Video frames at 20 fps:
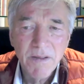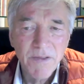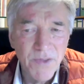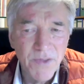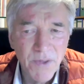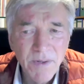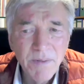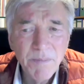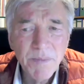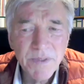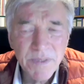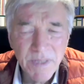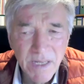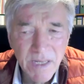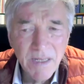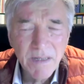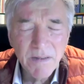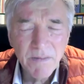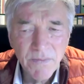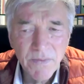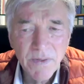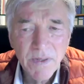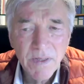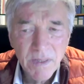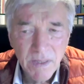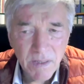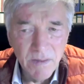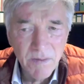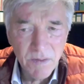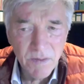30% of
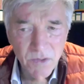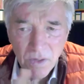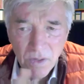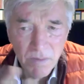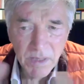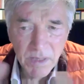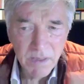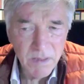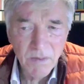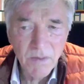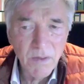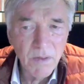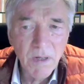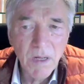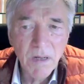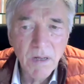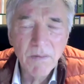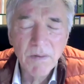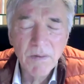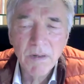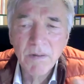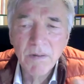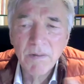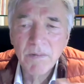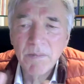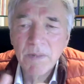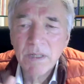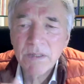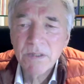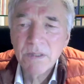in Germany, I don't know how
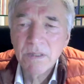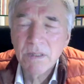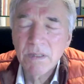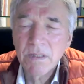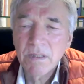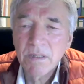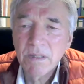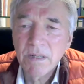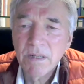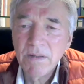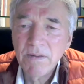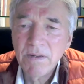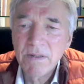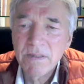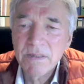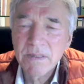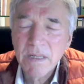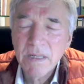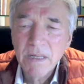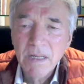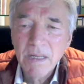much in the Netherlands,